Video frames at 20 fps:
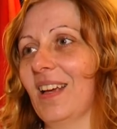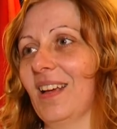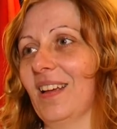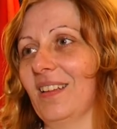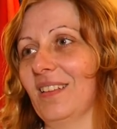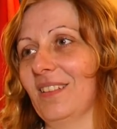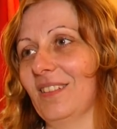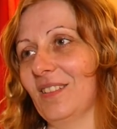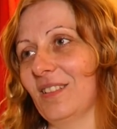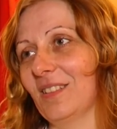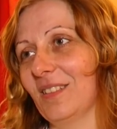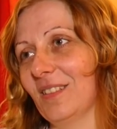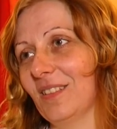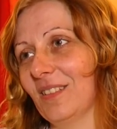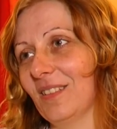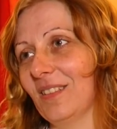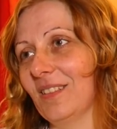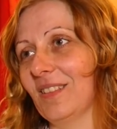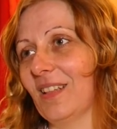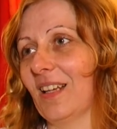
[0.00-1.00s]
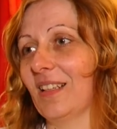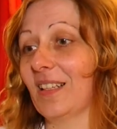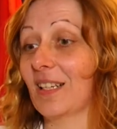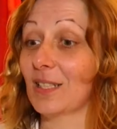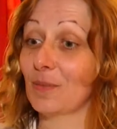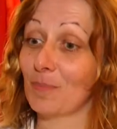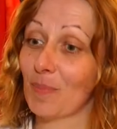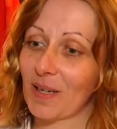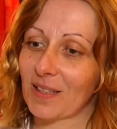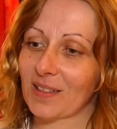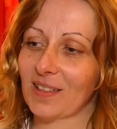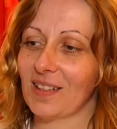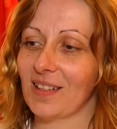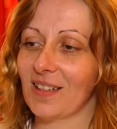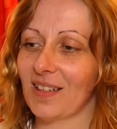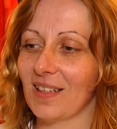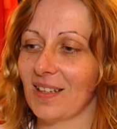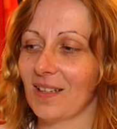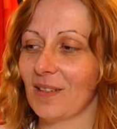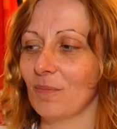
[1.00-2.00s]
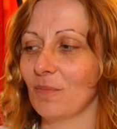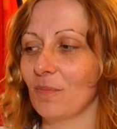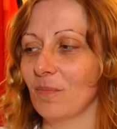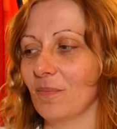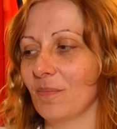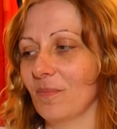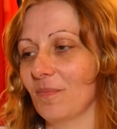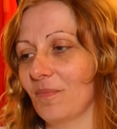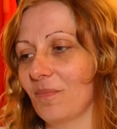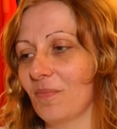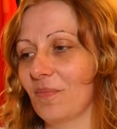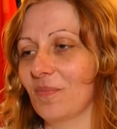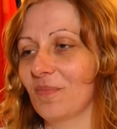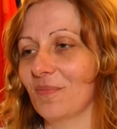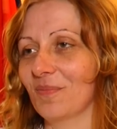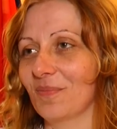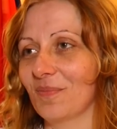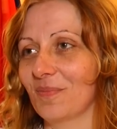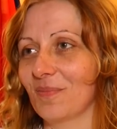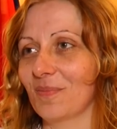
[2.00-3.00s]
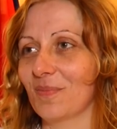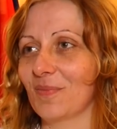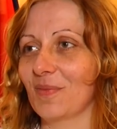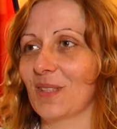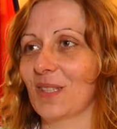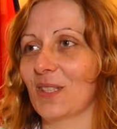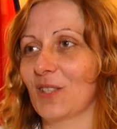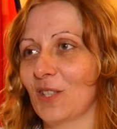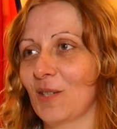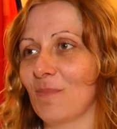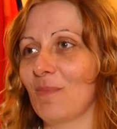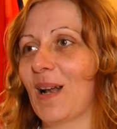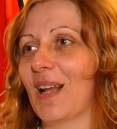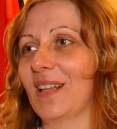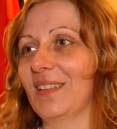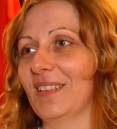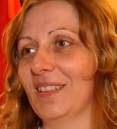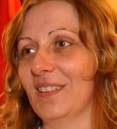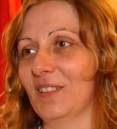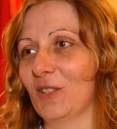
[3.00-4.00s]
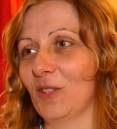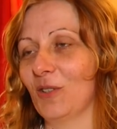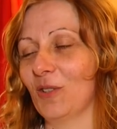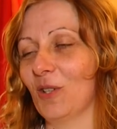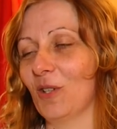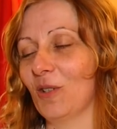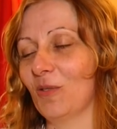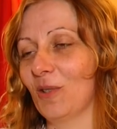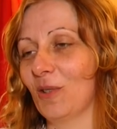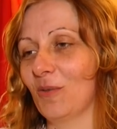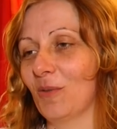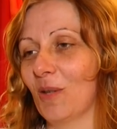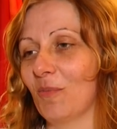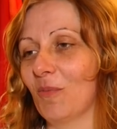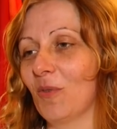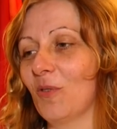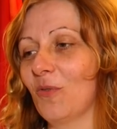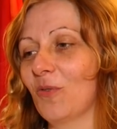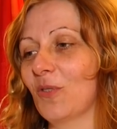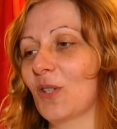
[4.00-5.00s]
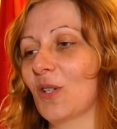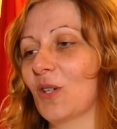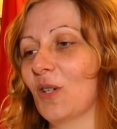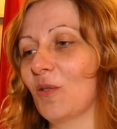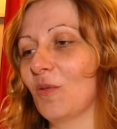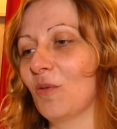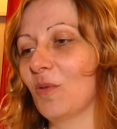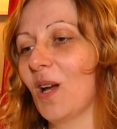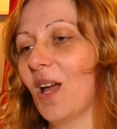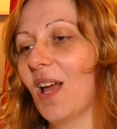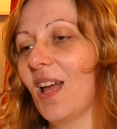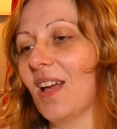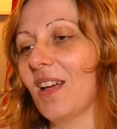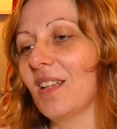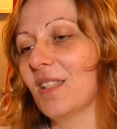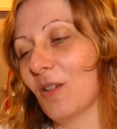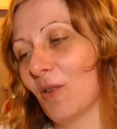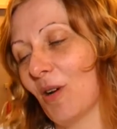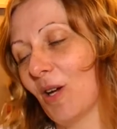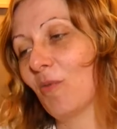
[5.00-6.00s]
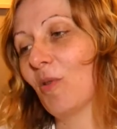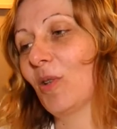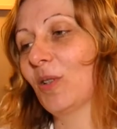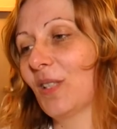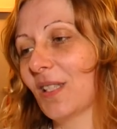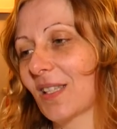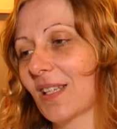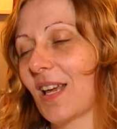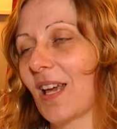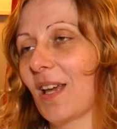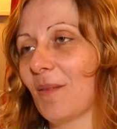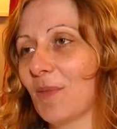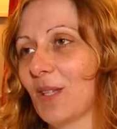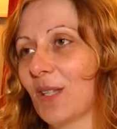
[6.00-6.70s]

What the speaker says: And unexpectedly, she blundered, you know, in one move. So I won this game,